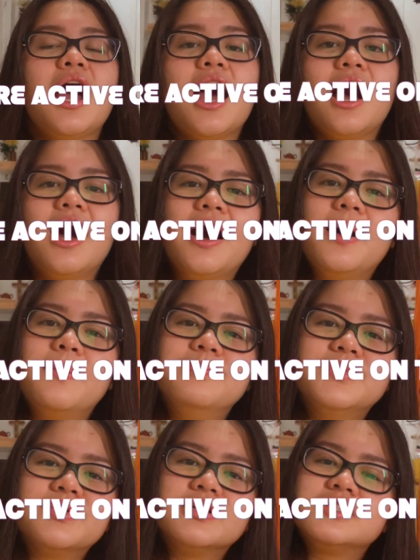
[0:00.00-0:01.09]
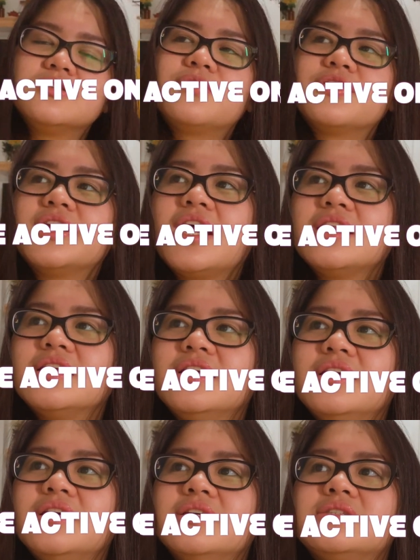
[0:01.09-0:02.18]
Um, the reason for that
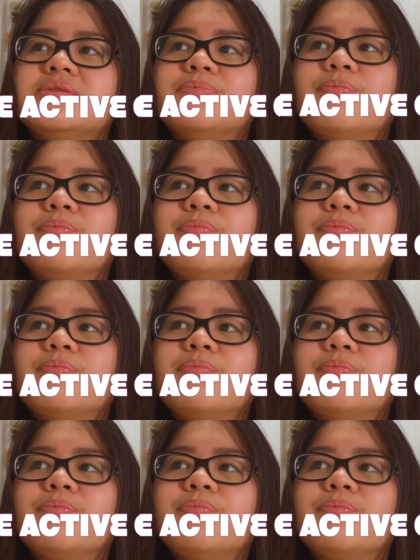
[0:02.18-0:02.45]
is